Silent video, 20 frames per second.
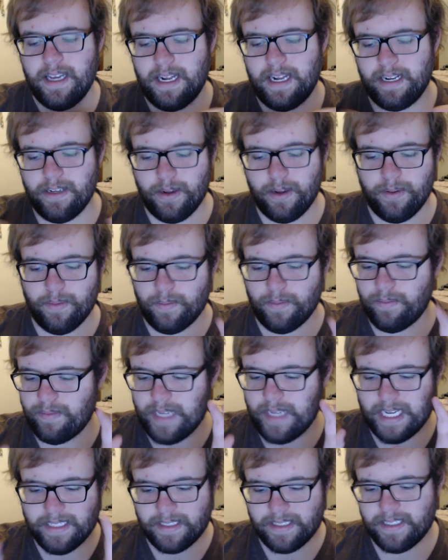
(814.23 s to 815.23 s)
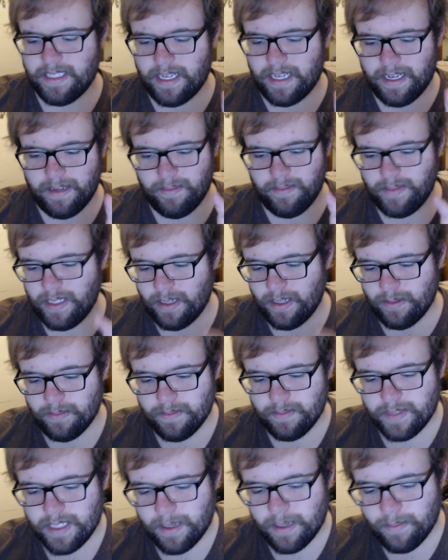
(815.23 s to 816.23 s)
I know that's,
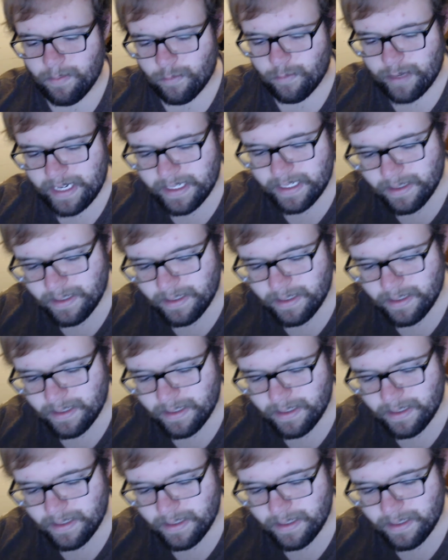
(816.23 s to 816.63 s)
something